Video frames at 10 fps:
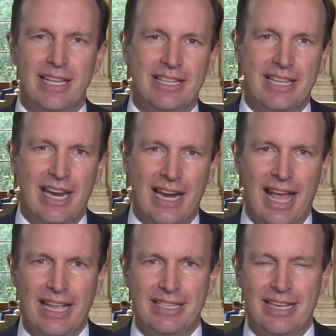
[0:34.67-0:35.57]
States Senate
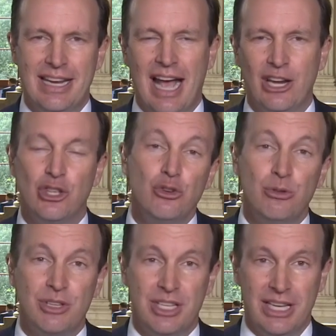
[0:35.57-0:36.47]
has not
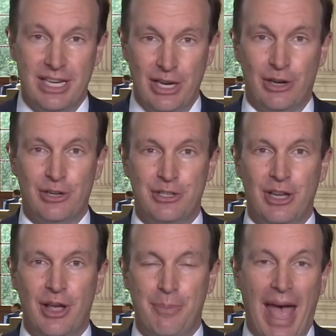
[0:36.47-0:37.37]
used in years,
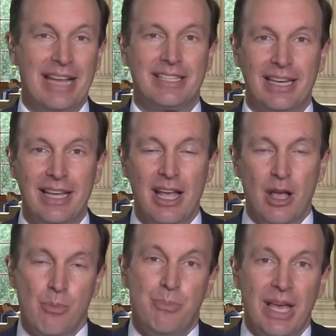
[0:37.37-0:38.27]
uh, passing
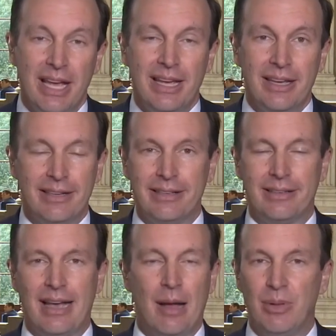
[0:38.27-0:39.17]
big, uh,
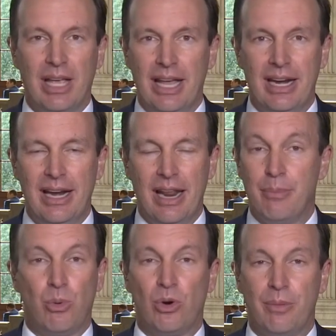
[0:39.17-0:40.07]
complicated, and
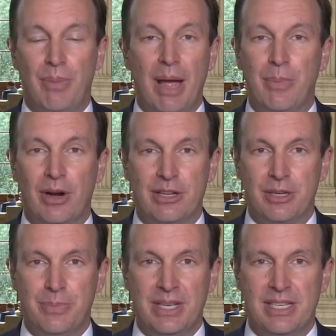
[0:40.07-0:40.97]
important
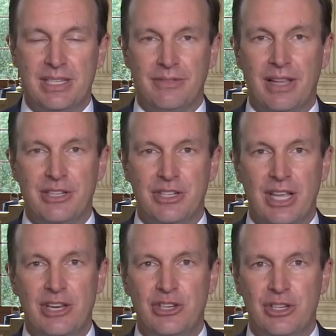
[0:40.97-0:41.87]
bipartisan pieces of
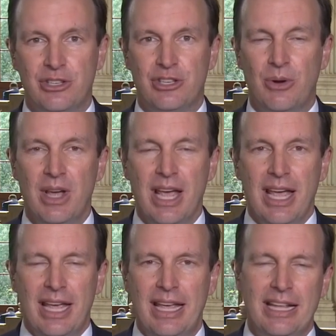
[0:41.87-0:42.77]
legislation. So
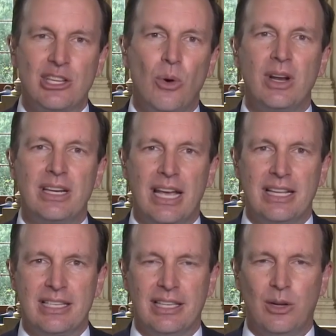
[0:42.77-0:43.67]
it's going to take
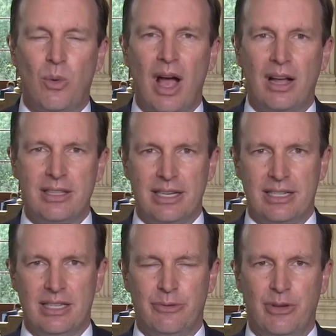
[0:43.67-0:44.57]
us a little while to get
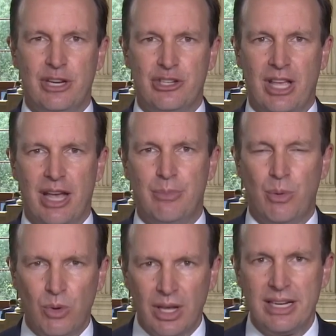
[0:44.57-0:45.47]
to the finish line, but
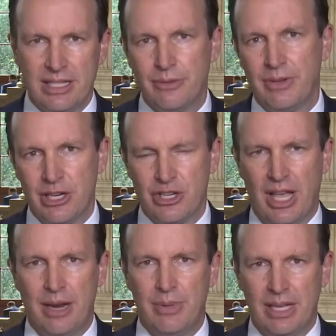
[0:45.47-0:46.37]
we'll get to the finish
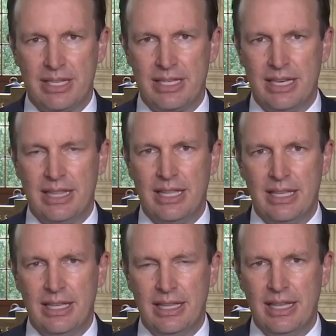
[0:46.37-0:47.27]
line because in,
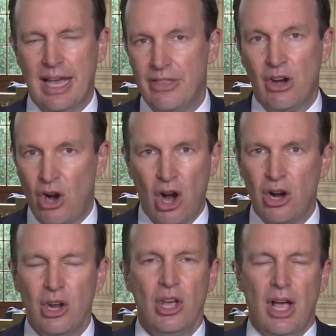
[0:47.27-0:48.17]
in the end, there are
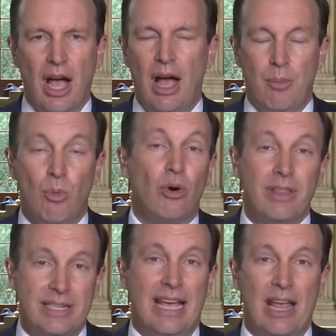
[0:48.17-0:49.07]
uh, more
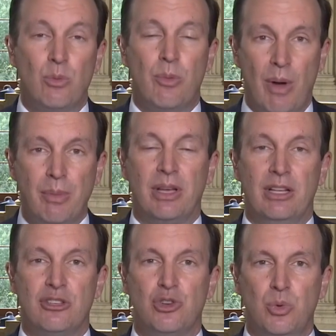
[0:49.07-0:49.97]
than 10
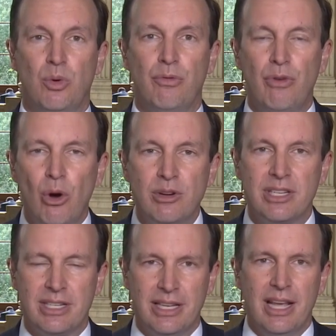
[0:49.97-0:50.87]
Republicans who will vote
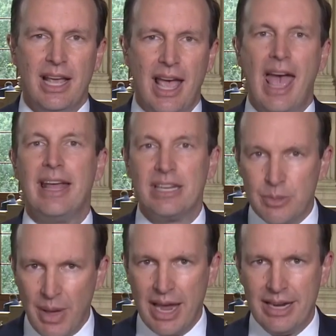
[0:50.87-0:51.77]
to end
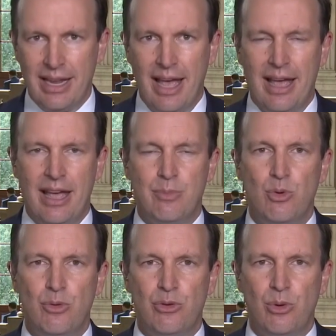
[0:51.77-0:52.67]
debate uh, and
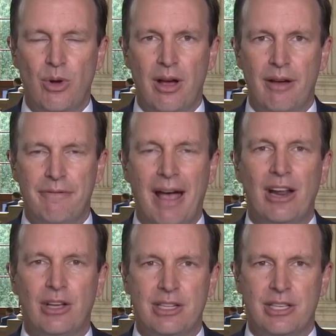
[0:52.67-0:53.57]
move to a, a
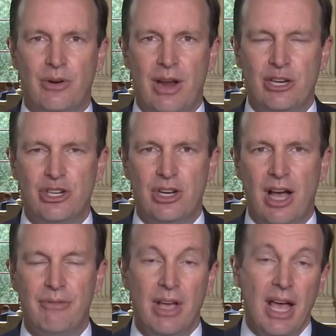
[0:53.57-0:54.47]
final consideration
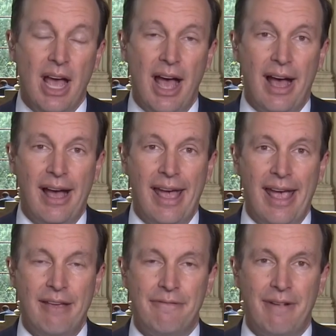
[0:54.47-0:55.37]
of uh,
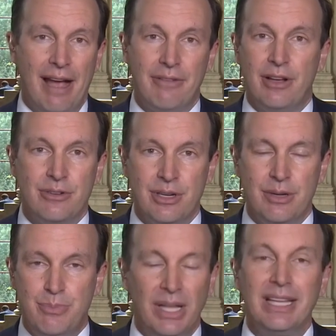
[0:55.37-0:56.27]
a
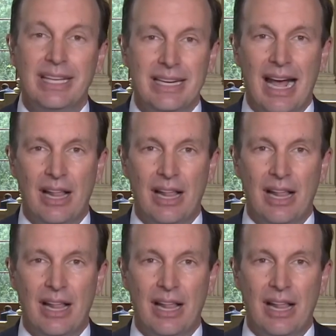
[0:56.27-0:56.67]
$500 billion